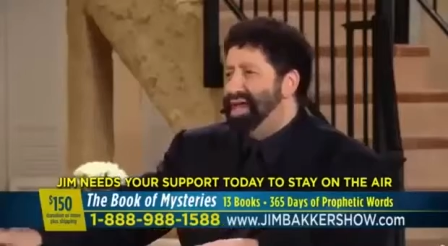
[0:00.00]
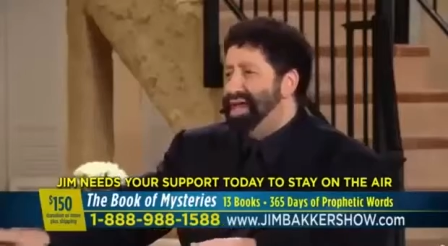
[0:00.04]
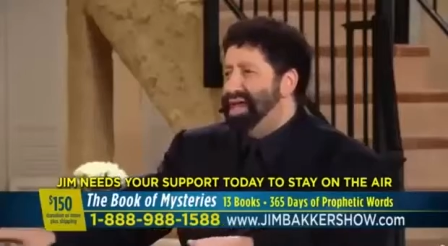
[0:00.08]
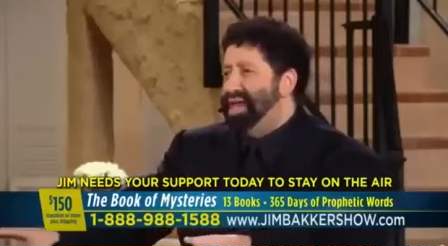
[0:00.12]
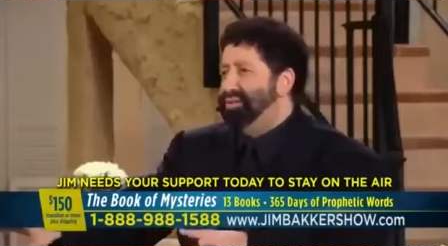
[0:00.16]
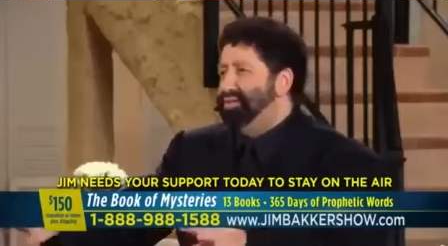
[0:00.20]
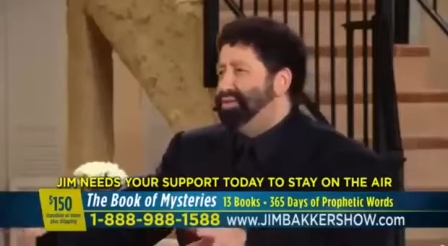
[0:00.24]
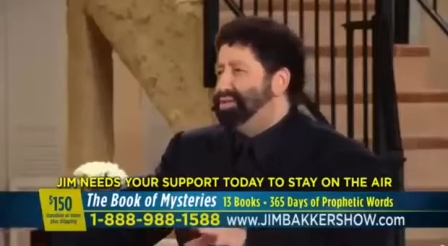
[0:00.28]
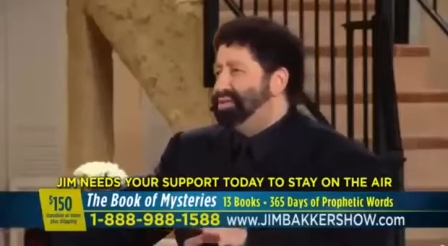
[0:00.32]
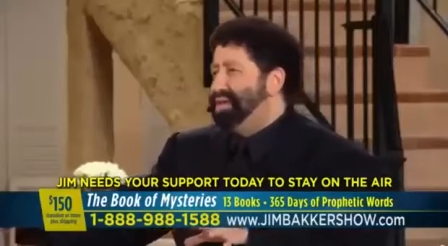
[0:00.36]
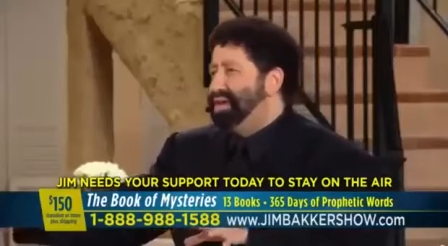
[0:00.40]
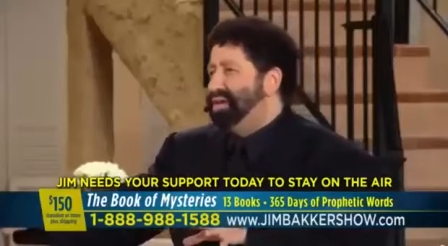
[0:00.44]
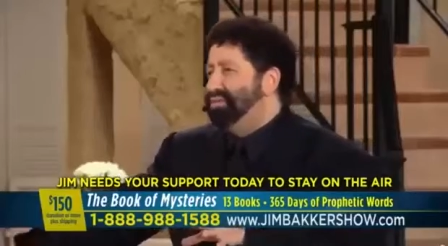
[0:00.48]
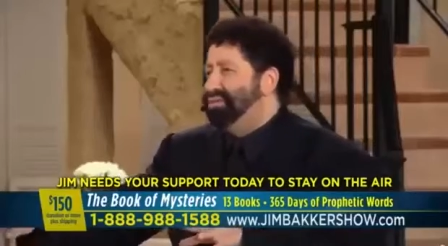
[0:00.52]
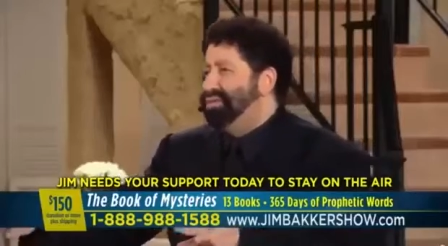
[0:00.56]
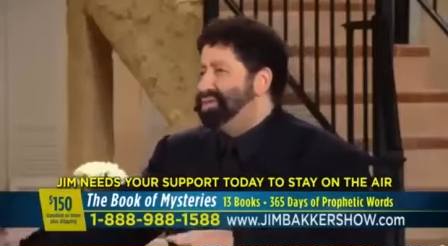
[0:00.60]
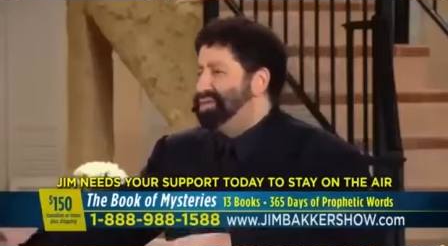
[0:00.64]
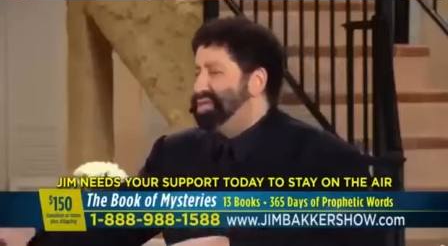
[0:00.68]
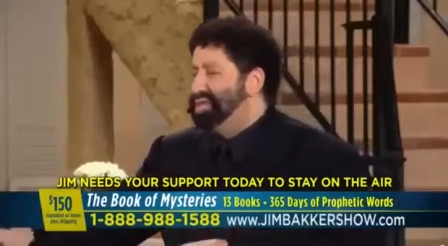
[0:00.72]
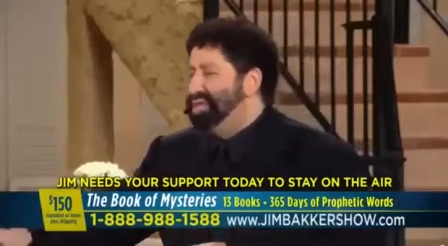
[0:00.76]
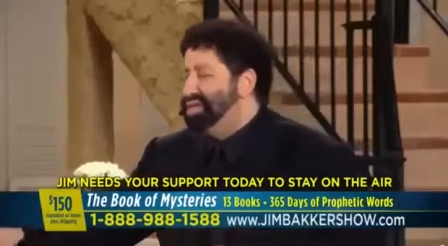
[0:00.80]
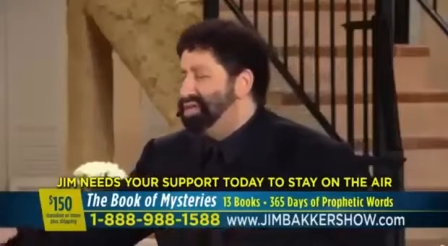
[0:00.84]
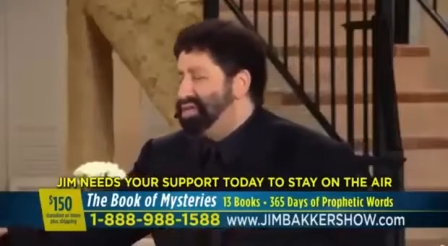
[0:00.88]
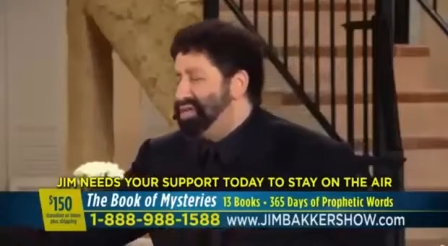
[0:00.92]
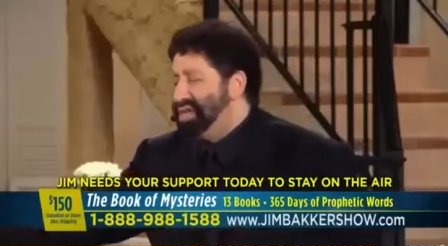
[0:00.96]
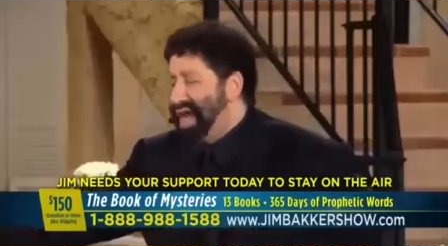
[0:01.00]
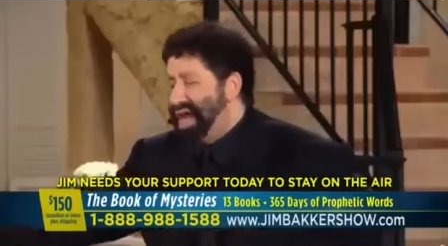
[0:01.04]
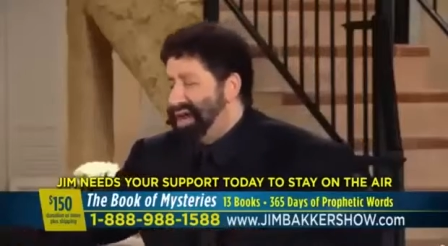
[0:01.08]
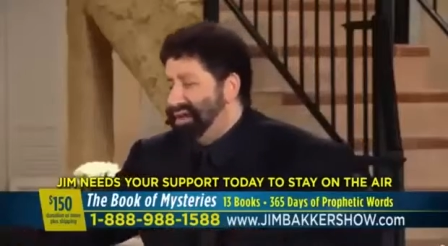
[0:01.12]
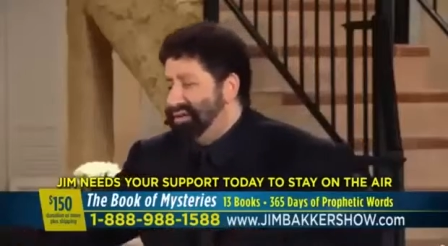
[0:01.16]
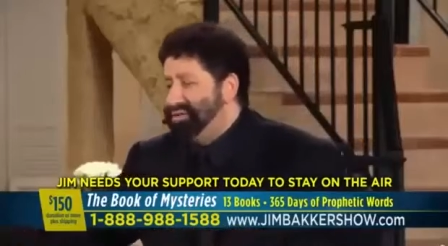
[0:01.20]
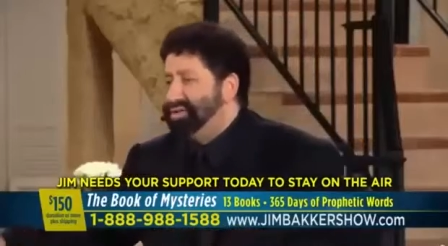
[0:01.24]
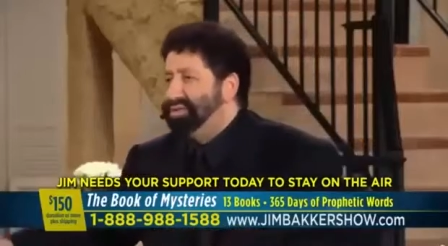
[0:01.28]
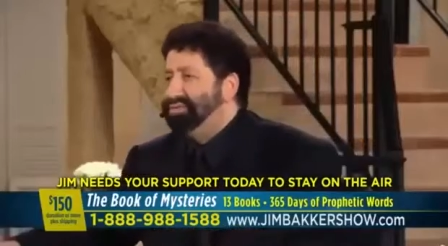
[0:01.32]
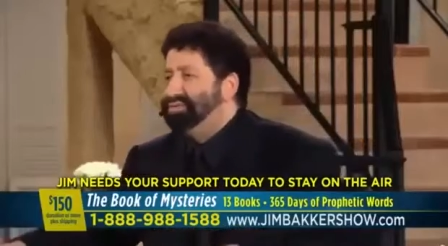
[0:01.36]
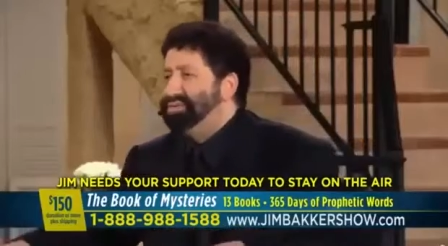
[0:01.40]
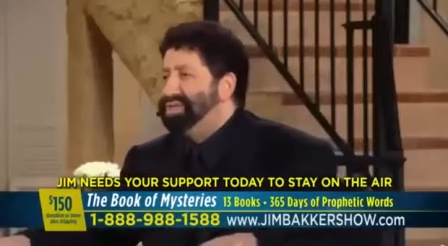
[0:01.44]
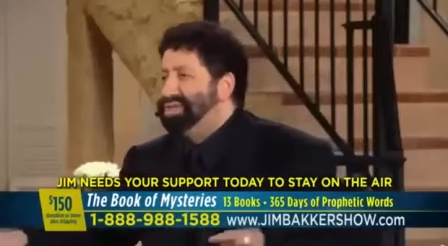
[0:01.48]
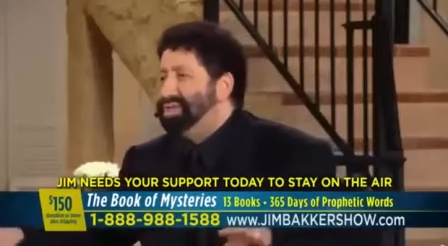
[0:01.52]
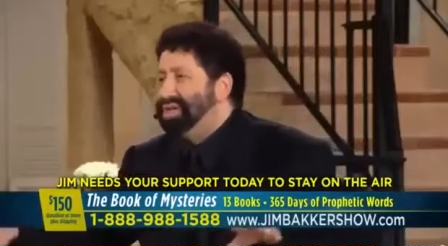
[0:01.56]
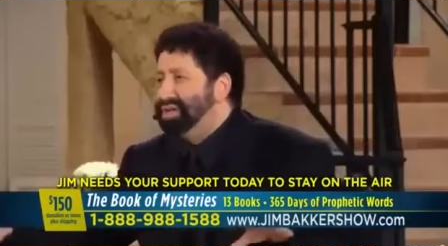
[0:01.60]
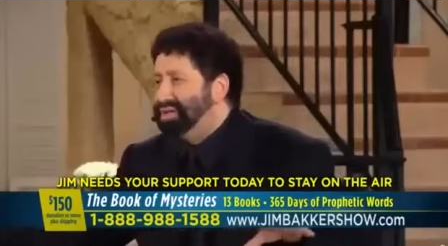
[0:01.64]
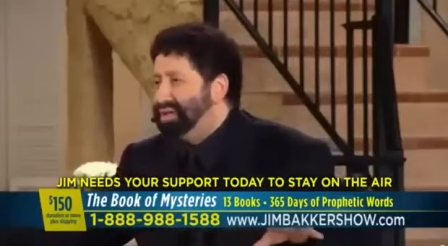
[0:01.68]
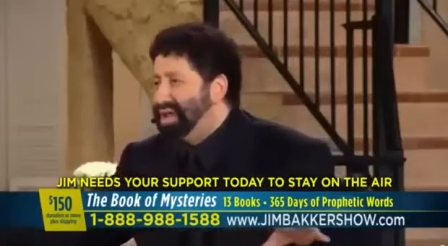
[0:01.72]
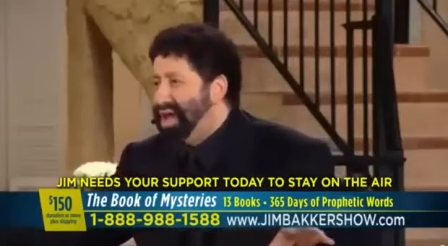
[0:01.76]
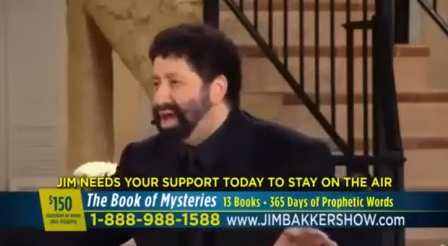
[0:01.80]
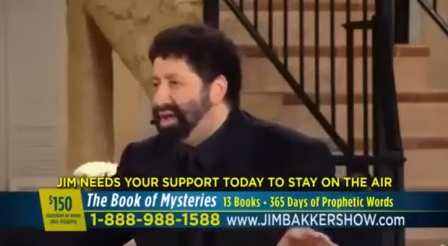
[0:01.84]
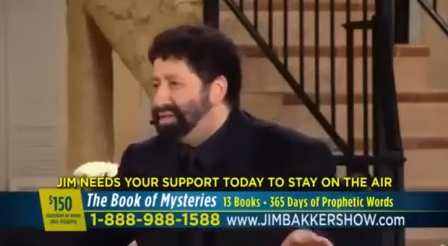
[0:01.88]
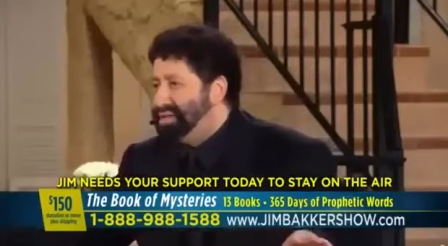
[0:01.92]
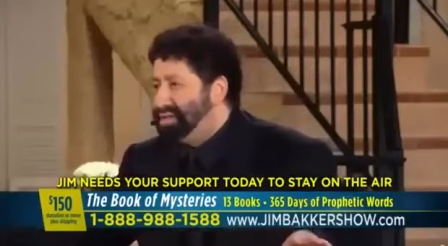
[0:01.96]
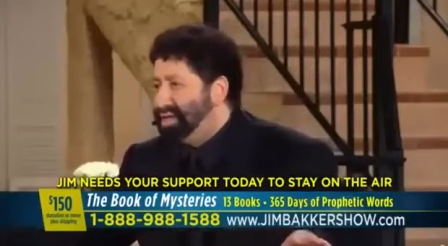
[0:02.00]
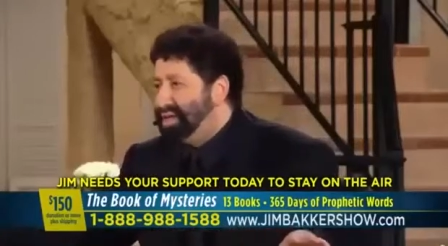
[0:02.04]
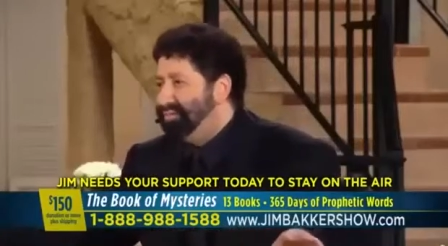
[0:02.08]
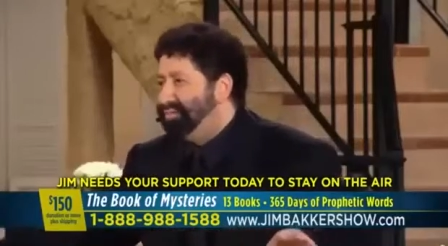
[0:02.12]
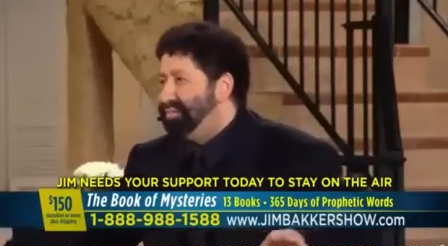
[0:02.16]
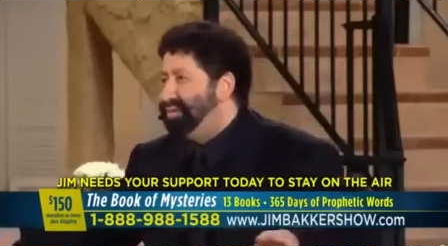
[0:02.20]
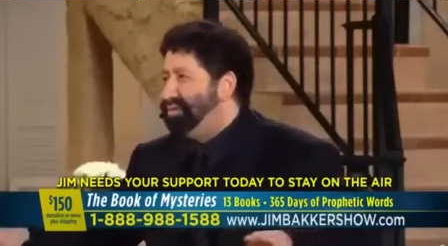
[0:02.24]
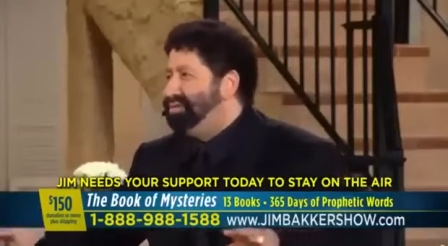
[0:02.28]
It was in the shadows. It was in the closet.